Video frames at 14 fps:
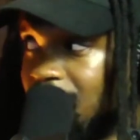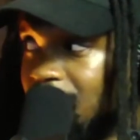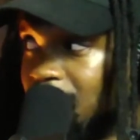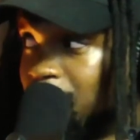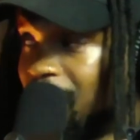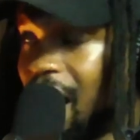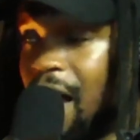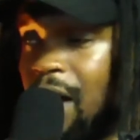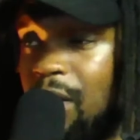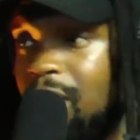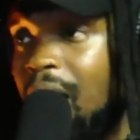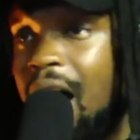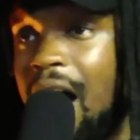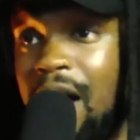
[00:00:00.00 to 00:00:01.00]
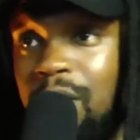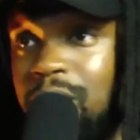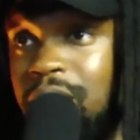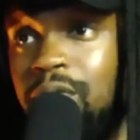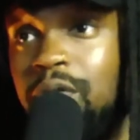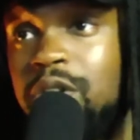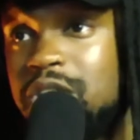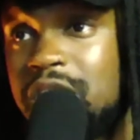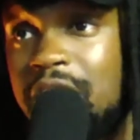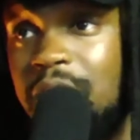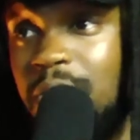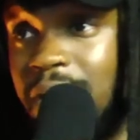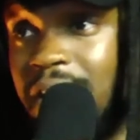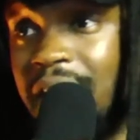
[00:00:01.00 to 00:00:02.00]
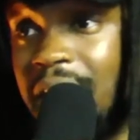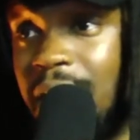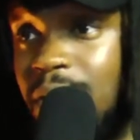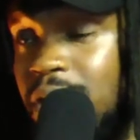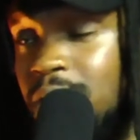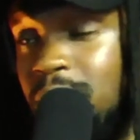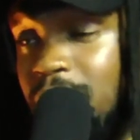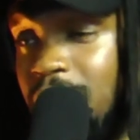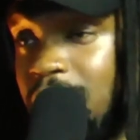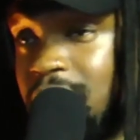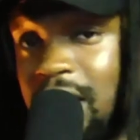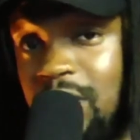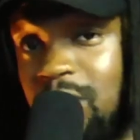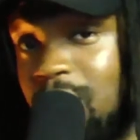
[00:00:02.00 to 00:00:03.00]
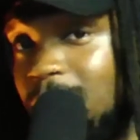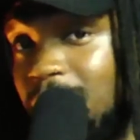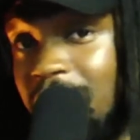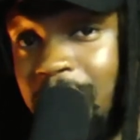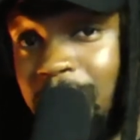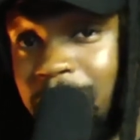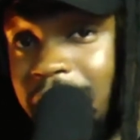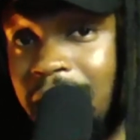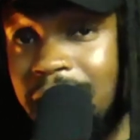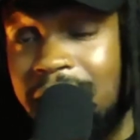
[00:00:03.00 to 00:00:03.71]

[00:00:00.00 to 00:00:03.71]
but I don't know how you differentiate who can have one and who doesn't. That's why I'm not in politics.